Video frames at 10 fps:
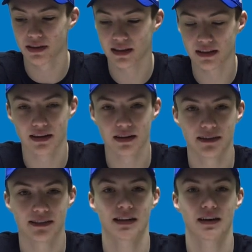that they're going to
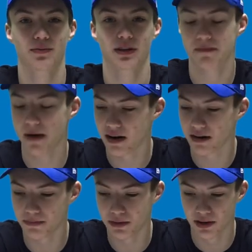be sticking with the powder
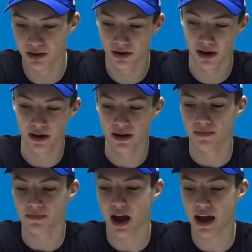blue,
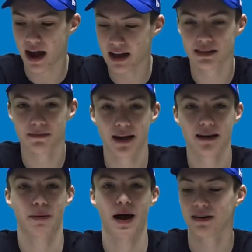I had to make
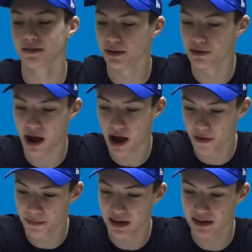a powder blue
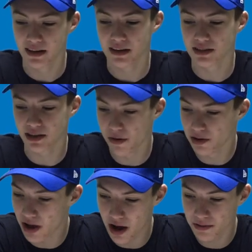helmet to go
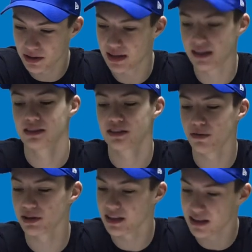along with it. Still
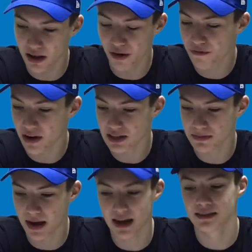with the yellow face
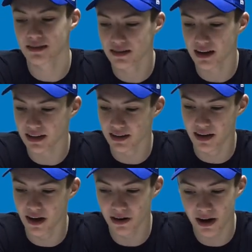mask, you got the
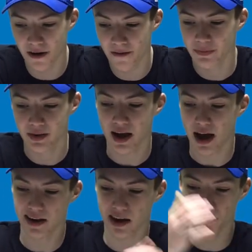logo.
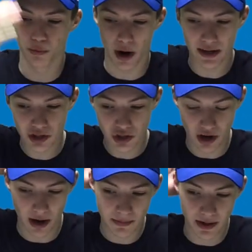I got a white
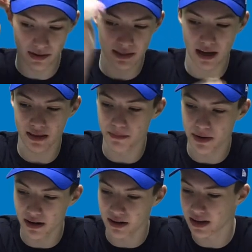stripe going down the
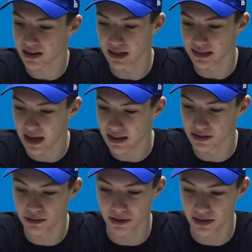middle. I thought that
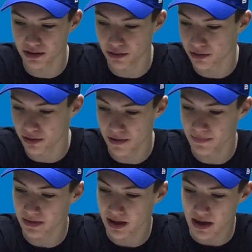looks really cool.
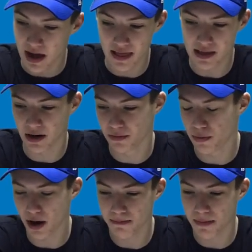And then
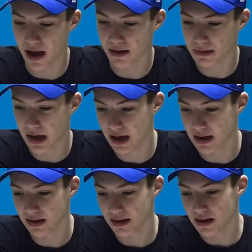white back
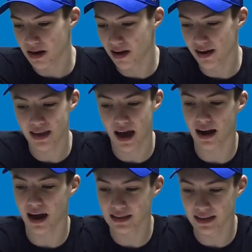pad. All that,
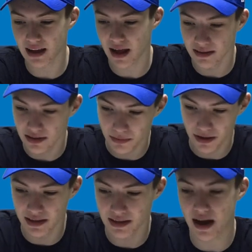I think that looks
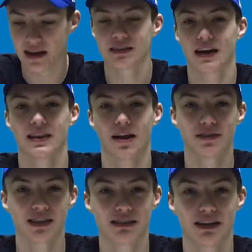really nice. I'd love
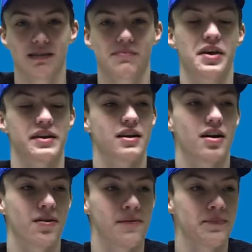to see it if they
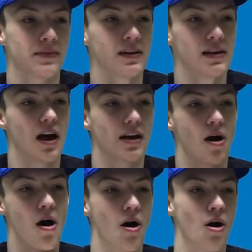go an
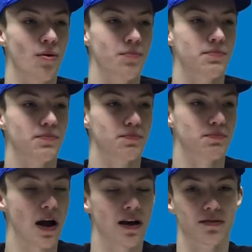all
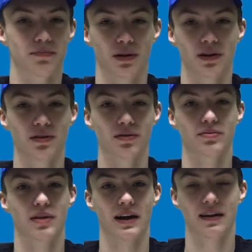powder blue
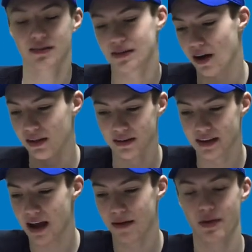like color
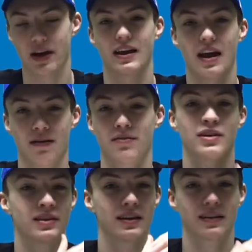game, like
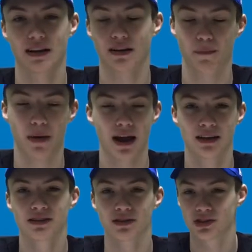everything, like their
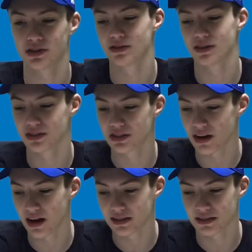pants, their shoes, their
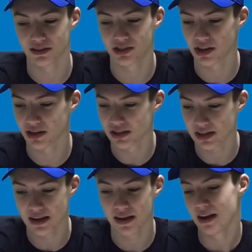socks, their
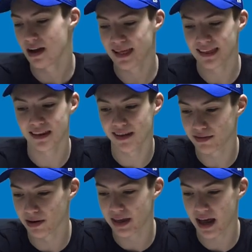jersey, and then they
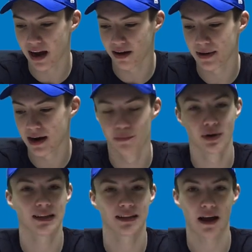throw that helmet on
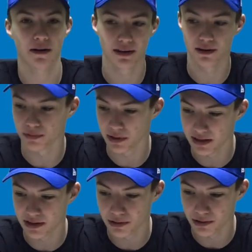with it. That would look
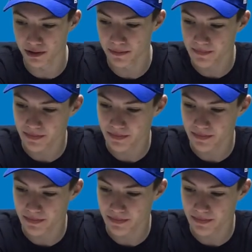really cool.